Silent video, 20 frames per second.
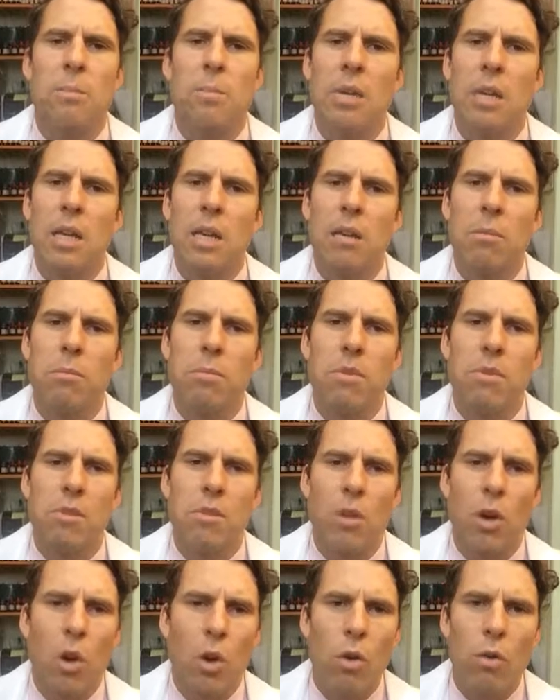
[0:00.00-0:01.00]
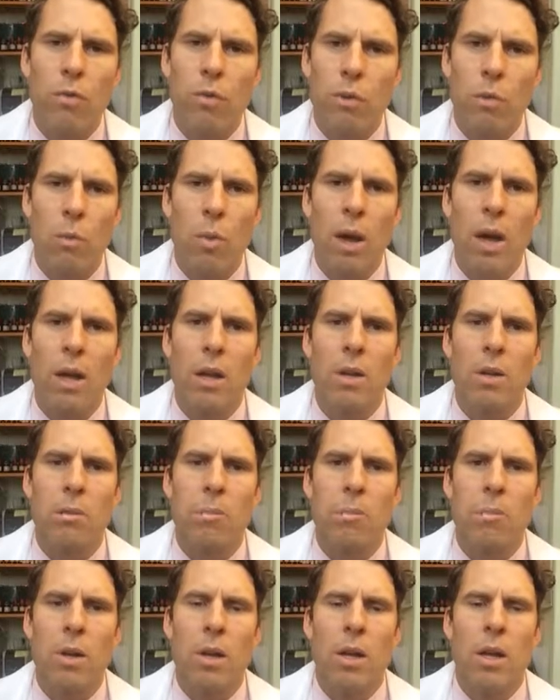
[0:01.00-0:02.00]
it begins to
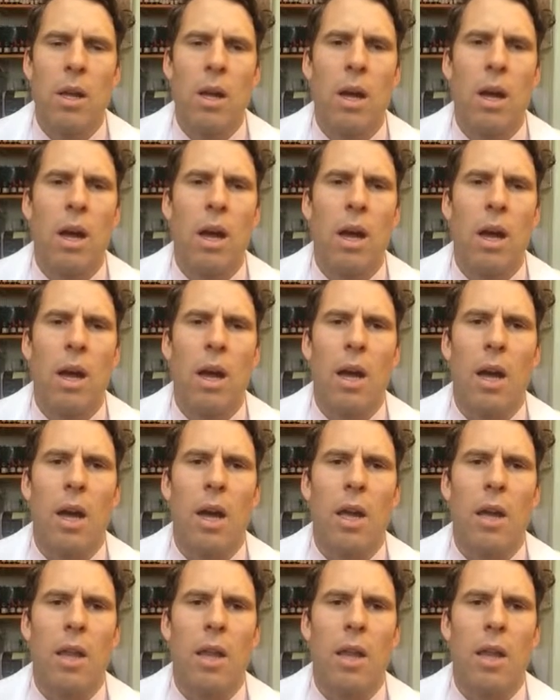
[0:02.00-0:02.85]
overwhelm uh,